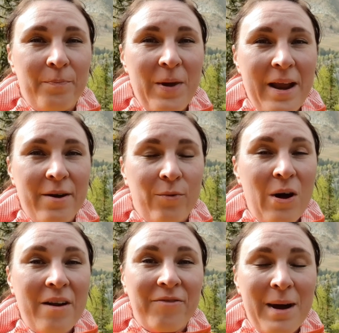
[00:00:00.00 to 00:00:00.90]
been
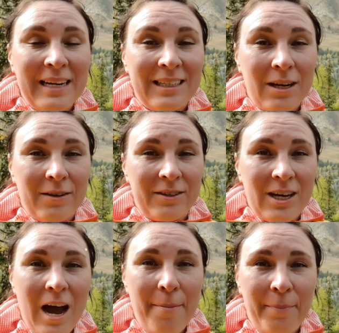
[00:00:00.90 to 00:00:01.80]
one of my
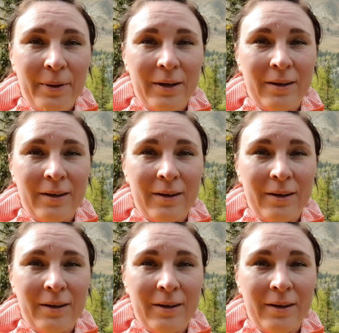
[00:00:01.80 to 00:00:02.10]
top